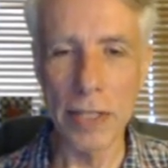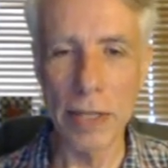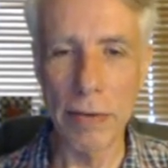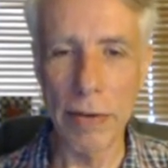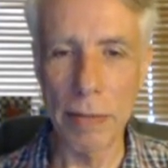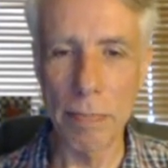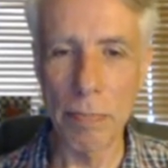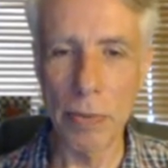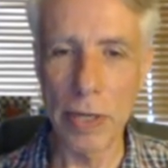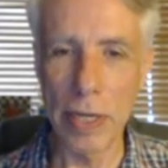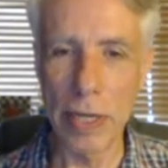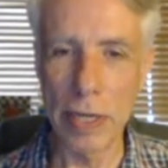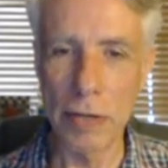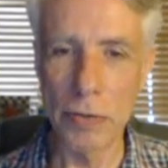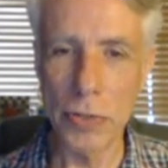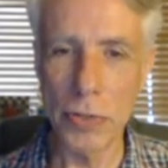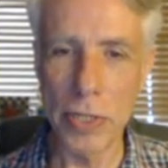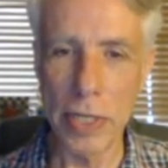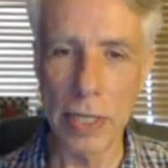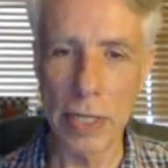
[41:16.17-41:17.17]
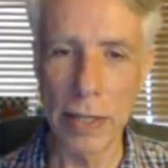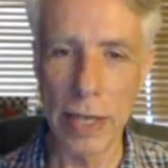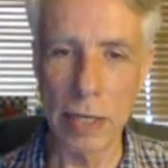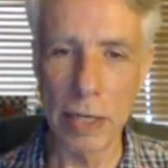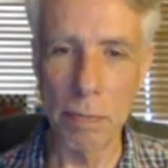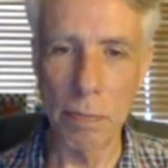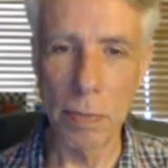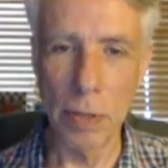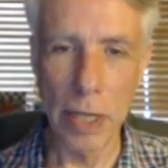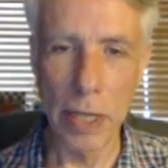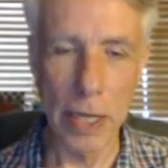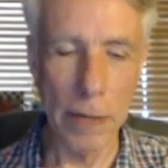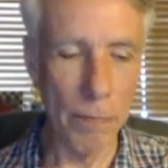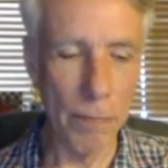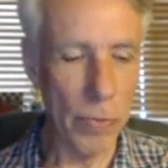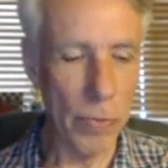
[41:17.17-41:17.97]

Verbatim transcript: Anyway, pretty interesting line of play.